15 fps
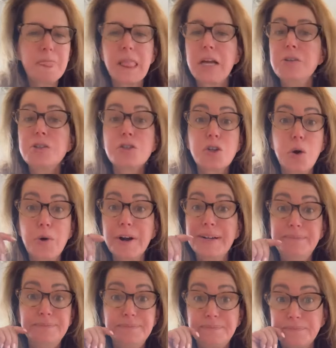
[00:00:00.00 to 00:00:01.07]
So good.
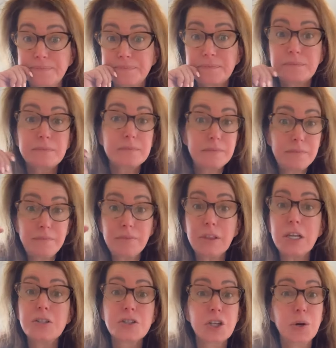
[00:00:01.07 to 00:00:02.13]

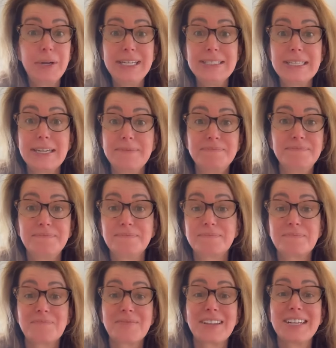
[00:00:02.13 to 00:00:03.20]
So easy.
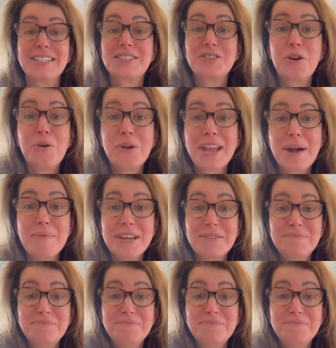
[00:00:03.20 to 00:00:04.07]
So yummy.